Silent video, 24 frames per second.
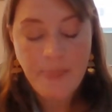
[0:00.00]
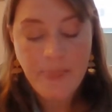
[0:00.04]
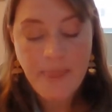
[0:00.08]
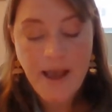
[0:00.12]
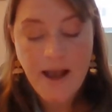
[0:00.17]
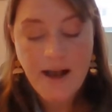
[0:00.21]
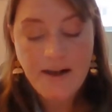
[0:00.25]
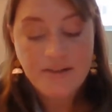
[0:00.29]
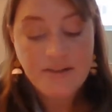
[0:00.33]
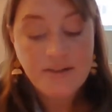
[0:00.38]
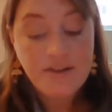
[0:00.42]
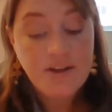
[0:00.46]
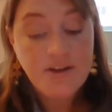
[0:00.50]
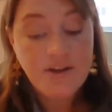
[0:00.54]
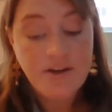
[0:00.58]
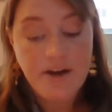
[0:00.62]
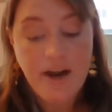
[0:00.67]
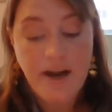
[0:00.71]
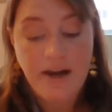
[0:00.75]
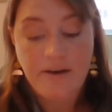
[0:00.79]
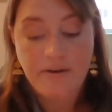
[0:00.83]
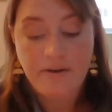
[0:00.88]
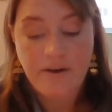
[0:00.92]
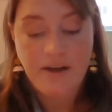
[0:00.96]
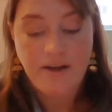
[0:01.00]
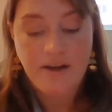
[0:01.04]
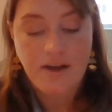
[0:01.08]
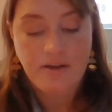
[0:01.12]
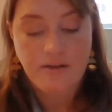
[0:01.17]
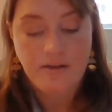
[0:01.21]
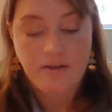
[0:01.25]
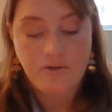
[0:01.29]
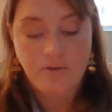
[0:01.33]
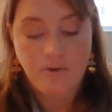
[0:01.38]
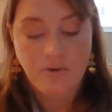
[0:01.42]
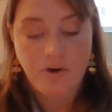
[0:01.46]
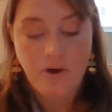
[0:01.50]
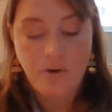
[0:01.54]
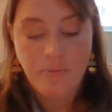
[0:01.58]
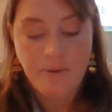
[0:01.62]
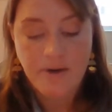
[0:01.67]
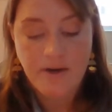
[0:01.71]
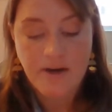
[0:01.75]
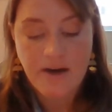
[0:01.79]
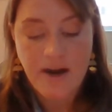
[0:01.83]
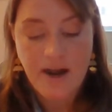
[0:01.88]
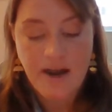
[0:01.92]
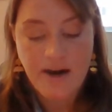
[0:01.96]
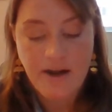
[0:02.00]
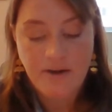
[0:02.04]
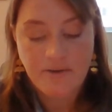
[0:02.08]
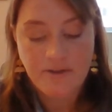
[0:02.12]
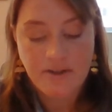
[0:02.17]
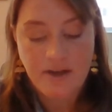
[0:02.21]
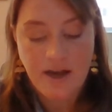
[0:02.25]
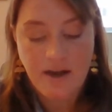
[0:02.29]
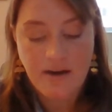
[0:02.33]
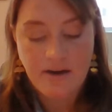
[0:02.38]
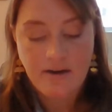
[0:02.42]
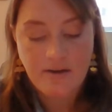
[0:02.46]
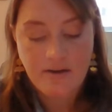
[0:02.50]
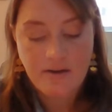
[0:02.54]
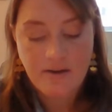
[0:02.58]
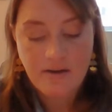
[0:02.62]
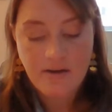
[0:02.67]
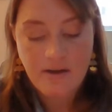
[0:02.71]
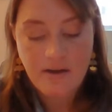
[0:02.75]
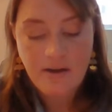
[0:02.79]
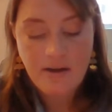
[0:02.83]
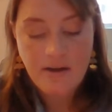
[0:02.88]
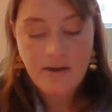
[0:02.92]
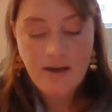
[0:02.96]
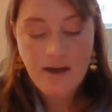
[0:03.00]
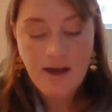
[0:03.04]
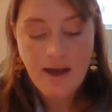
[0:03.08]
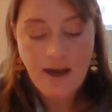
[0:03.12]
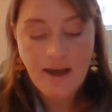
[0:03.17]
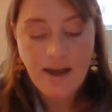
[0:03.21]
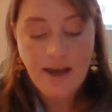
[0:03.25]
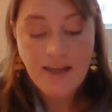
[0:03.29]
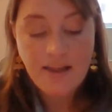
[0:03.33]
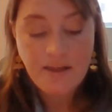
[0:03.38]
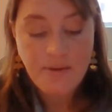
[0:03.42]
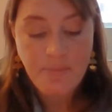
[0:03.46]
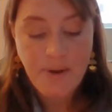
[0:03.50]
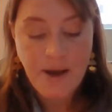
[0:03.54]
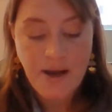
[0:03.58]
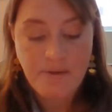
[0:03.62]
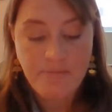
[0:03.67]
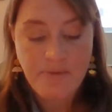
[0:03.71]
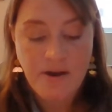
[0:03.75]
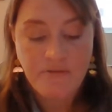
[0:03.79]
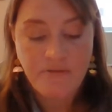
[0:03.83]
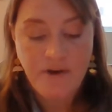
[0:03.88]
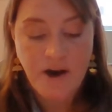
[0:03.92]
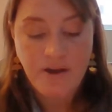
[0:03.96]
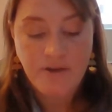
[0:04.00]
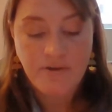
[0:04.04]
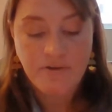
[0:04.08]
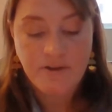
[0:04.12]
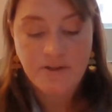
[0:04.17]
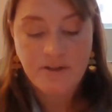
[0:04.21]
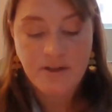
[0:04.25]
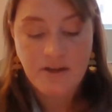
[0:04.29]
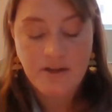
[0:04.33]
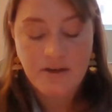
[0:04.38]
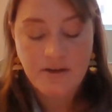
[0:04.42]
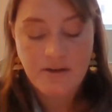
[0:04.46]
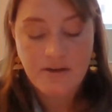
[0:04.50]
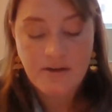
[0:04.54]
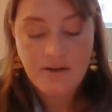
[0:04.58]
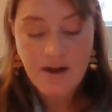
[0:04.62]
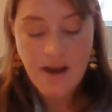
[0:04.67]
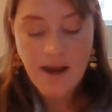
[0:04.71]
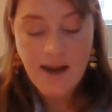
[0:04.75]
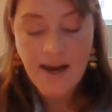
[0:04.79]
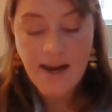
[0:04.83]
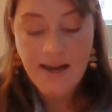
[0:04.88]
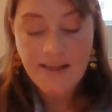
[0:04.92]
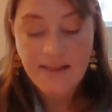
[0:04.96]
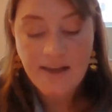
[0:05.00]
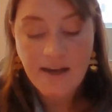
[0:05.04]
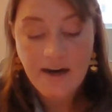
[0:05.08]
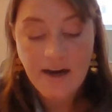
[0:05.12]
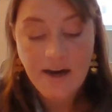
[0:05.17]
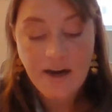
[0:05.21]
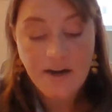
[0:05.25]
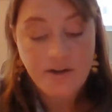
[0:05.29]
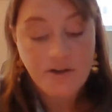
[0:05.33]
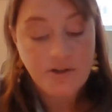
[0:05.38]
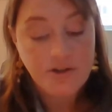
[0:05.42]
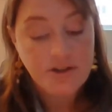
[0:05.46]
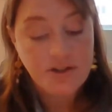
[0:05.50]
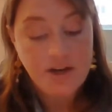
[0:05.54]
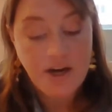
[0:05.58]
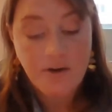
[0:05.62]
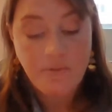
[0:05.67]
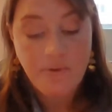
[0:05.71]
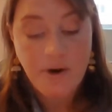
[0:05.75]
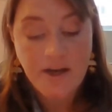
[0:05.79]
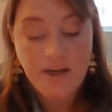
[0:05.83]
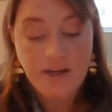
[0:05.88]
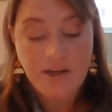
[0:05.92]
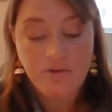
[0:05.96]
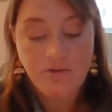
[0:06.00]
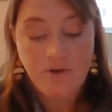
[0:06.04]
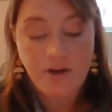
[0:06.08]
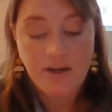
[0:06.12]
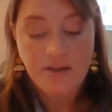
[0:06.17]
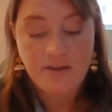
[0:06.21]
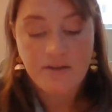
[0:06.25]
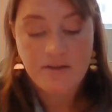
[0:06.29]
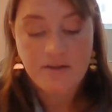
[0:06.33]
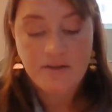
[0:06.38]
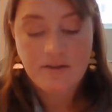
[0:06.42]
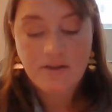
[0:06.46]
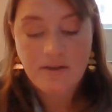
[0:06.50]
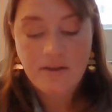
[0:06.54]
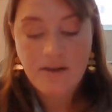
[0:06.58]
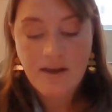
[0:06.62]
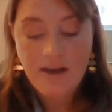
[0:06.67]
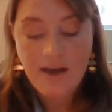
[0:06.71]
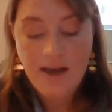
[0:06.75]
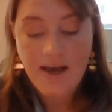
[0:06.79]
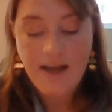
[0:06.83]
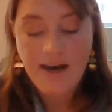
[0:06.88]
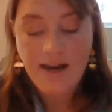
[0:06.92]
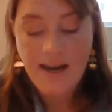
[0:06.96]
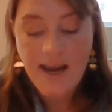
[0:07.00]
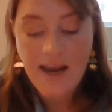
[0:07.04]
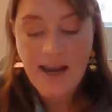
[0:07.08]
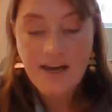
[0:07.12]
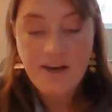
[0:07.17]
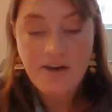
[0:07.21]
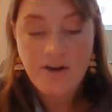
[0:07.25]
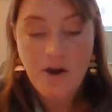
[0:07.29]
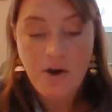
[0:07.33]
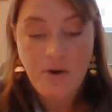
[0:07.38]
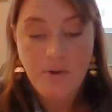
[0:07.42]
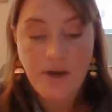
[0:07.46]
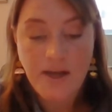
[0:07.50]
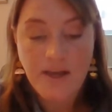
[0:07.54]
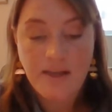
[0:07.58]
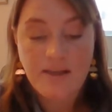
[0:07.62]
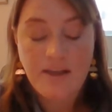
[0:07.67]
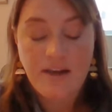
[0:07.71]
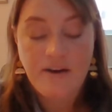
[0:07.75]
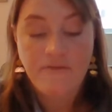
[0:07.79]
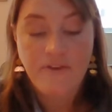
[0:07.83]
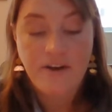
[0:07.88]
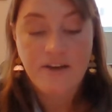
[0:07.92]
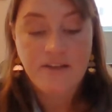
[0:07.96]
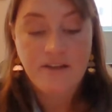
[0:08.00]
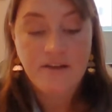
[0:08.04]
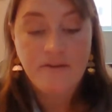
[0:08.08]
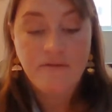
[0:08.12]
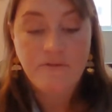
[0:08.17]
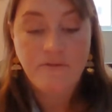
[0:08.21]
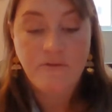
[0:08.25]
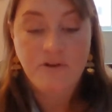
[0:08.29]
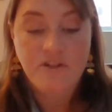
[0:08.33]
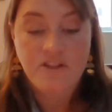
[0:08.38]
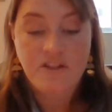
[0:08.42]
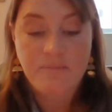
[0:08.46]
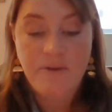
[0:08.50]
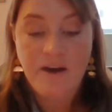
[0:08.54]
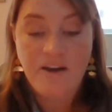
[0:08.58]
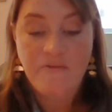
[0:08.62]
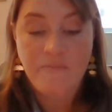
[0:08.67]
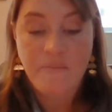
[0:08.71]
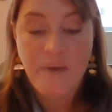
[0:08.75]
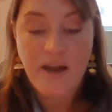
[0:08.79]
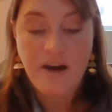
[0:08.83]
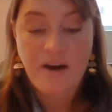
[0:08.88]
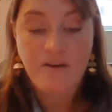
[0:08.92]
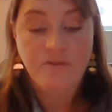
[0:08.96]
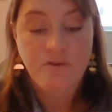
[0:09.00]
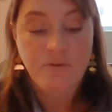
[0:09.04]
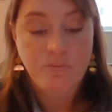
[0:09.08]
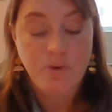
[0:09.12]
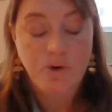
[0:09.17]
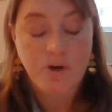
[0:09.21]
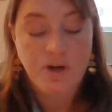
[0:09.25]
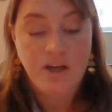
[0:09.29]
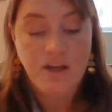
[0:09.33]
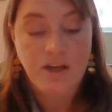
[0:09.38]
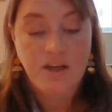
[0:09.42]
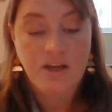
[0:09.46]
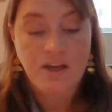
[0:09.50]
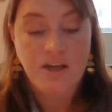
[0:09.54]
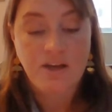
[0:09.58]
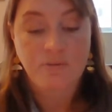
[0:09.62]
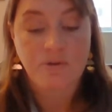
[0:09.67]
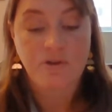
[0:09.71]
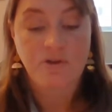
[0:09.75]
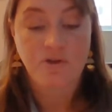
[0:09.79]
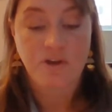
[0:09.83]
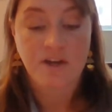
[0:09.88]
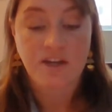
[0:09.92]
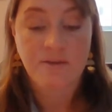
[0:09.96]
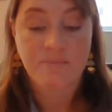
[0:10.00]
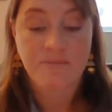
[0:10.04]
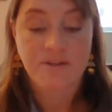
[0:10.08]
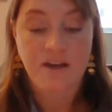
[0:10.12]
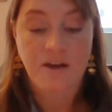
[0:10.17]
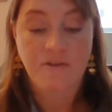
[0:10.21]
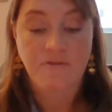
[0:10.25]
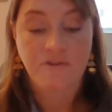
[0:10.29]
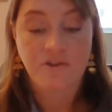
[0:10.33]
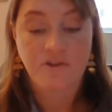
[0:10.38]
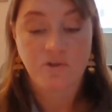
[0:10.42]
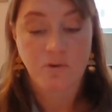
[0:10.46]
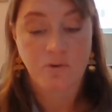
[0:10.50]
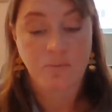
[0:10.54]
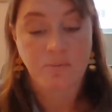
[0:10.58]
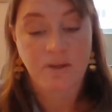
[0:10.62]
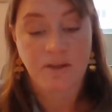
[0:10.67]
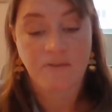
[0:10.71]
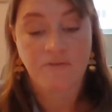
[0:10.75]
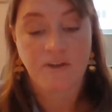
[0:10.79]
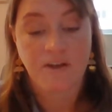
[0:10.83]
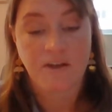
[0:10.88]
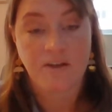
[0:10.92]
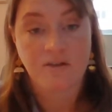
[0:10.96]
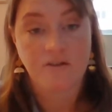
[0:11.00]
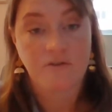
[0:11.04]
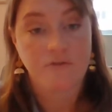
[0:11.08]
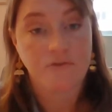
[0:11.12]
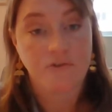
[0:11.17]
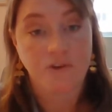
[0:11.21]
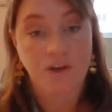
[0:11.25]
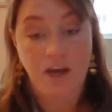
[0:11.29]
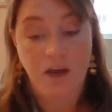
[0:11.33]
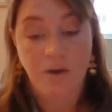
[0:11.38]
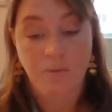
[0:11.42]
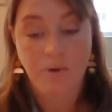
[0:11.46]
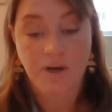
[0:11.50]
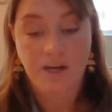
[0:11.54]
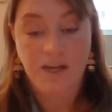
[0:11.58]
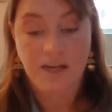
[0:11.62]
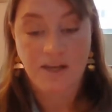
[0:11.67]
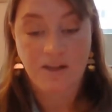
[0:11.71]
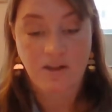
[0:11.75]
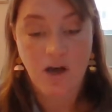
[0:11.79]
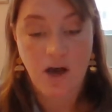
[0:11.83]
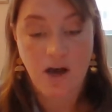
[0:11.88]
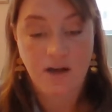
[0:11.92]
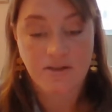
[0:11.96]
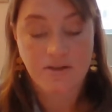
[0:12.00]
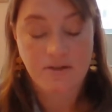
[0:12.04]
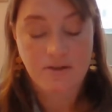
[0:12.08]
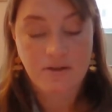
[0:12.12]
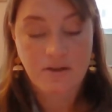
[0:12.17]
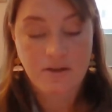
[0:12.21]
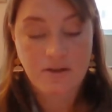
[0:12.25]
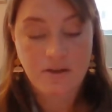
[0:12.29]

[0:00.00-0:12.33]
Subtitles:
I'll see you tonight. I yank the door open and head outside. I hate the pain my father is in. I hate that I understand why he drinks. And I hate knowing that if I didn't force him out of bed every morning, he would drink himself into oblivion to forget what he had lost.